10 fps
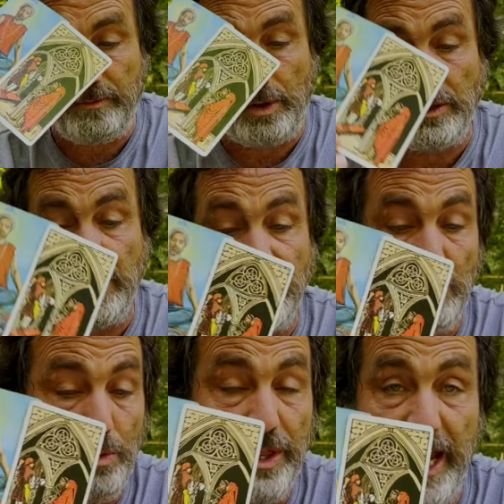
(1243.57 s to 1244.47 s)
of Wands. There's
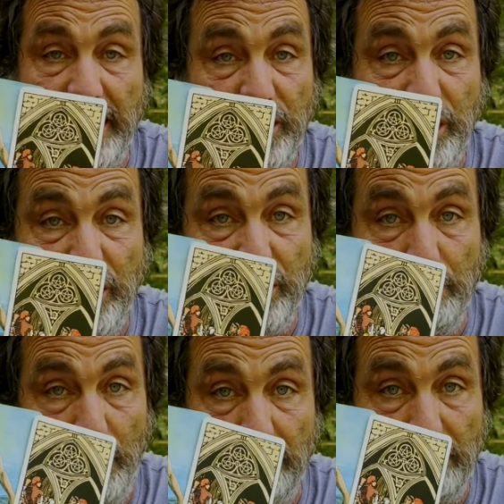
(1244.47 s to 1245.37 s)
all the energies you
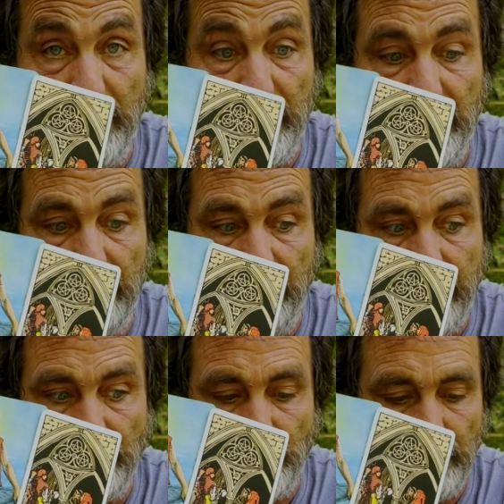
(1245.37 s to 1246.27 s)
want, really,
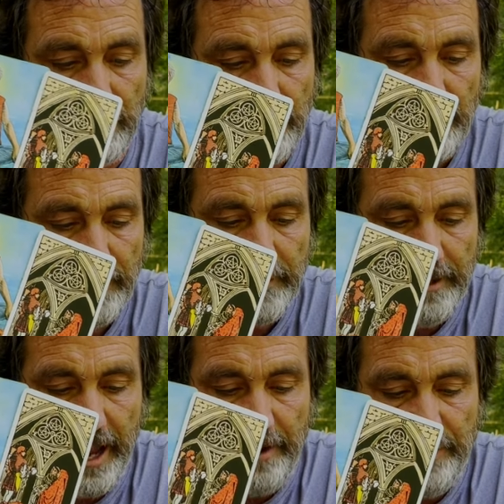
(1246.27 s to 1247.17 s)
around you.
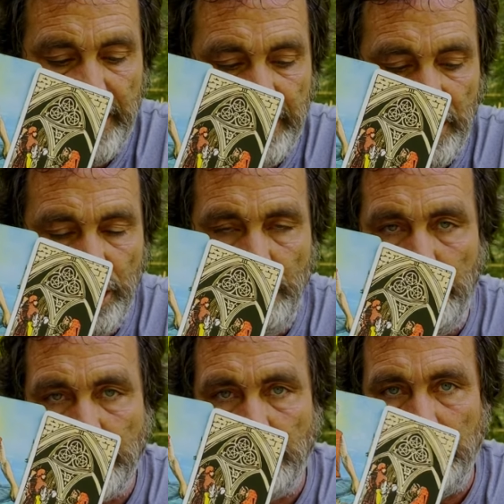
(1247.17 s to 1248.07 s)
Everything that you
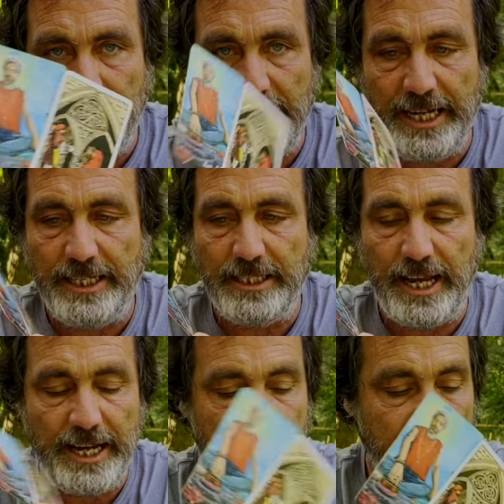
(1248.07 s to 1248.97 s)
possibly need.
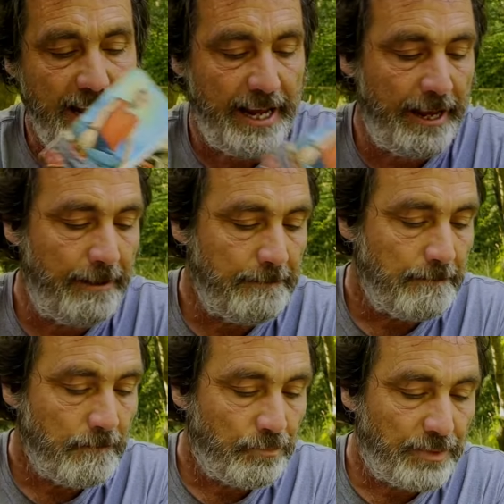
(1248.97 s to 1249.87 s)
And here
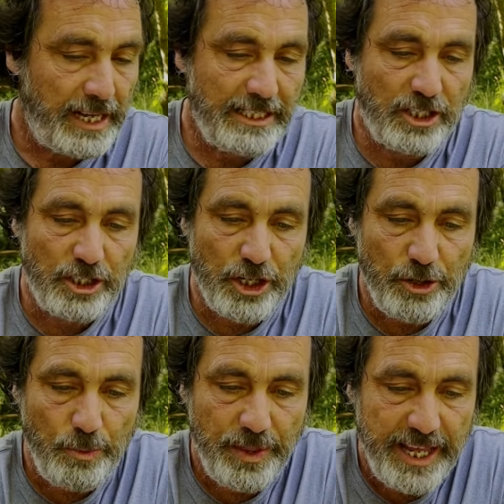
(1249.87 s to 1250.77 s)
is to
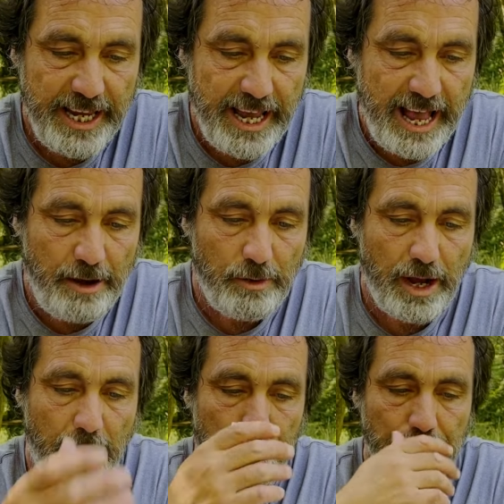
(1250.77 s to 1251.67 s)
do with the
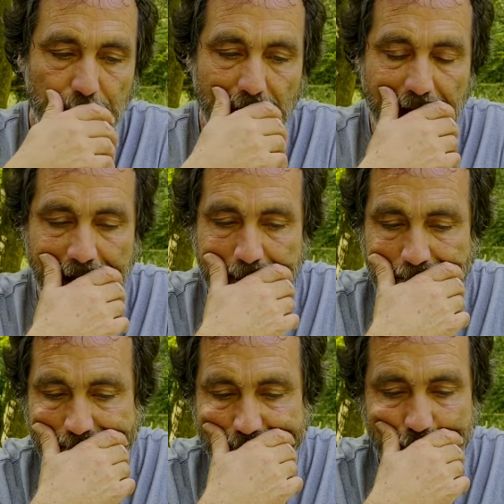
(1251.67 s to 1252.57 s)
outcome,
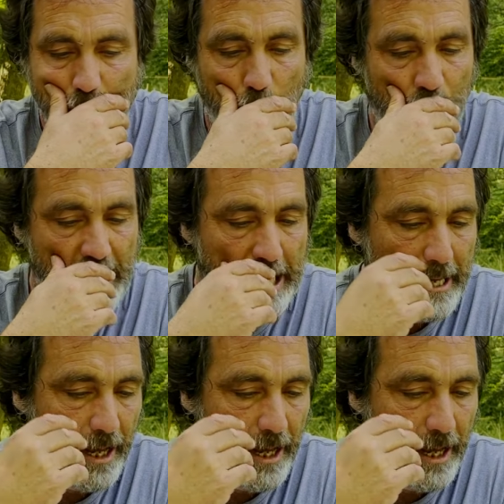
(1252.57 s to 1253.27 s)
or the